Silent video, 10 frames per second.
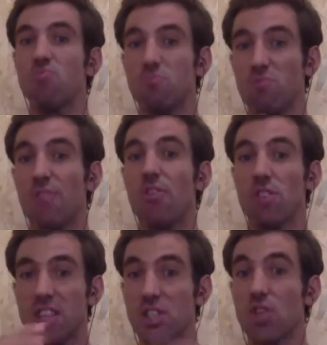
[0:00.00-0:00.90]

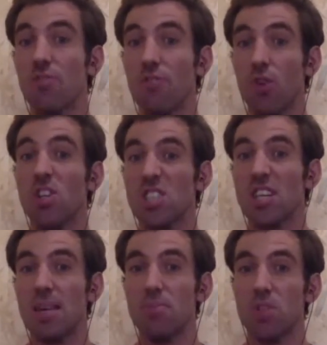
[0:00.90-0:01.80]
reforestation focused
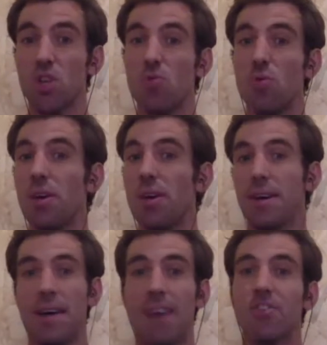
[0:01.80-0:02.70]
teams who
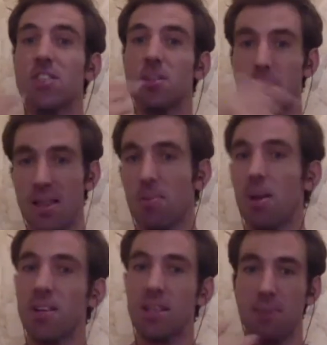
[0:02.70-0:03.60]
have to submit the
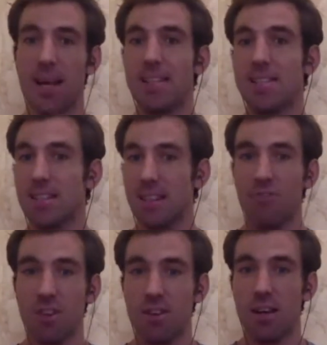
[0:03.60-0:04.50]
planting plans to
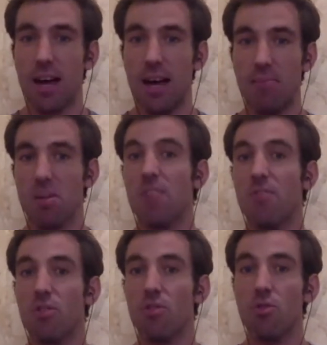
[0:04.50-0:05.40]
different
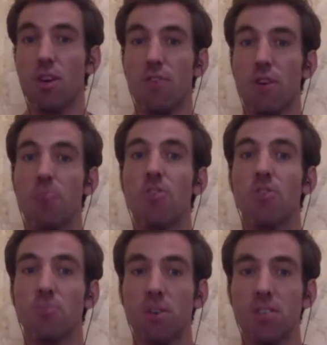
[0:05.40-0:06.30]
different
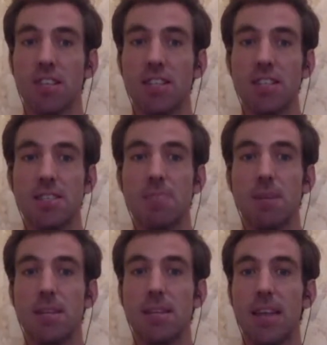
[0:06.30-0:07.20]
approval processes.
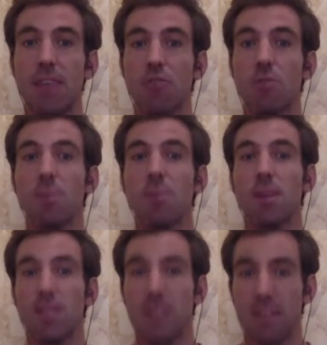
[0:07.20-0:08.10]
But yeah, they're all being
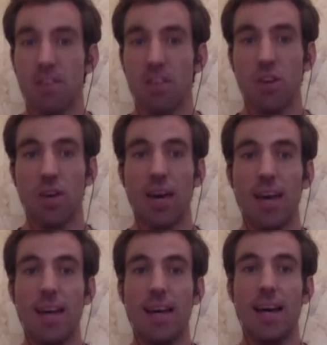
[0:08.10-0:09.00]
planted here in the
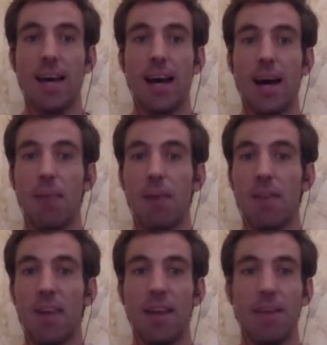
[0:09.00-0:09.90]
UK. And
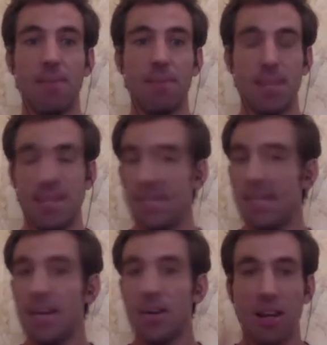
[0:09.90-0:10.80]
then
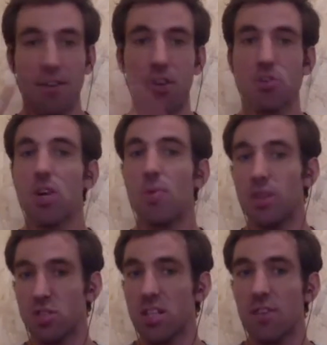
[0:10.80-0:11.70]
you get a photo with
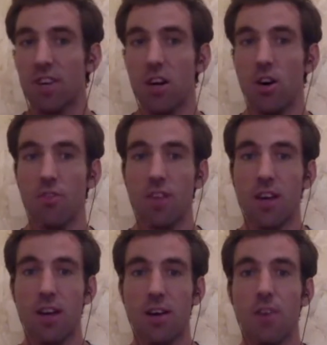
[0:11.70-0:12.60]
your certificate
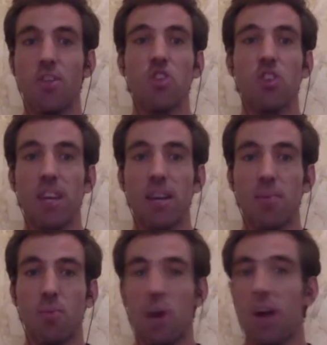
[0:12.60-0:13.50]
of the tree
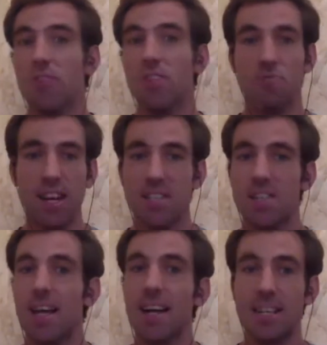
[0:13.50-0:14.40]
after the race, so
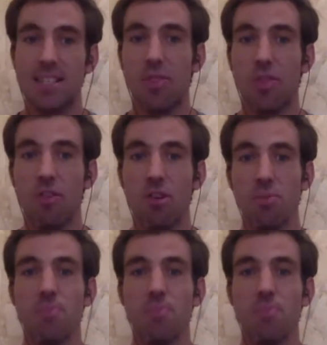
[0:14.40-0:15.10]
that gets sent through.